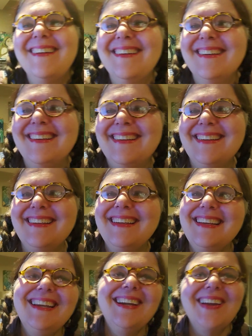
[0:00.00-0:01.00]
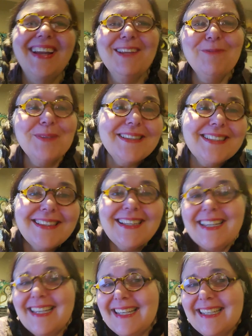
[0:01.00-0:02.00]
Right? But the
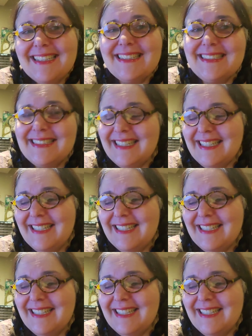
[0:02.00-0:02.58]
thing is,